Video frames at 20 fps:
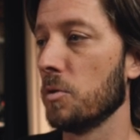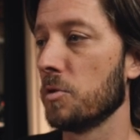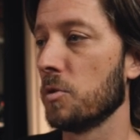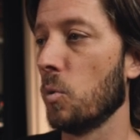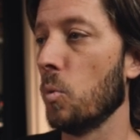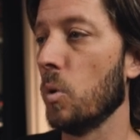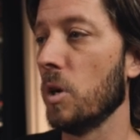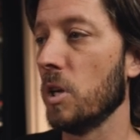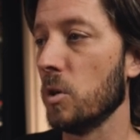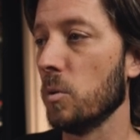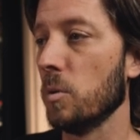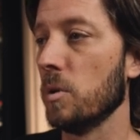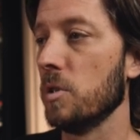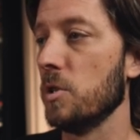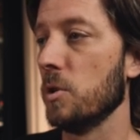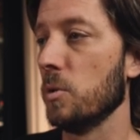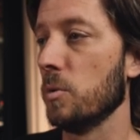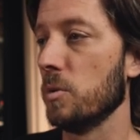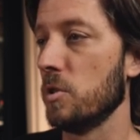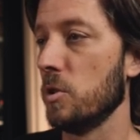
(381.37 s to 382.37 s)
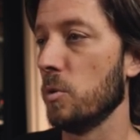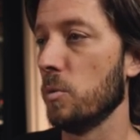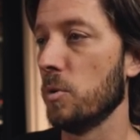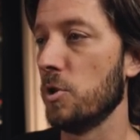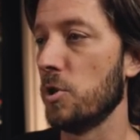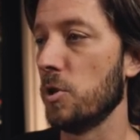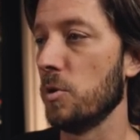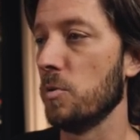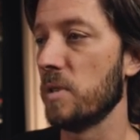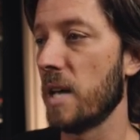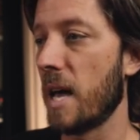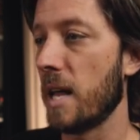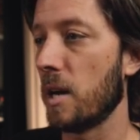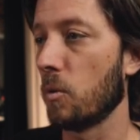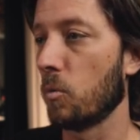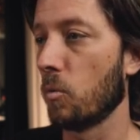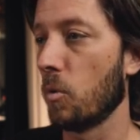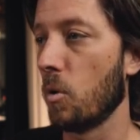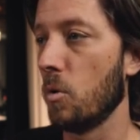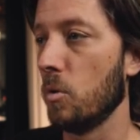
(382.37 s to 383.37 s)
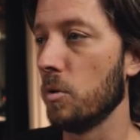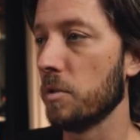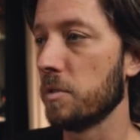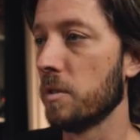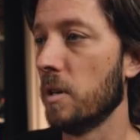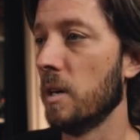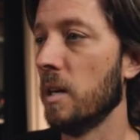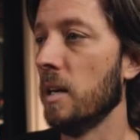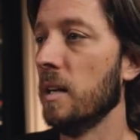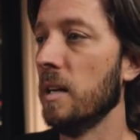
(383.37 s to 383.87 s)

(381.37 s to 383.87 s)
So what you would do is you would choose Edit Roles,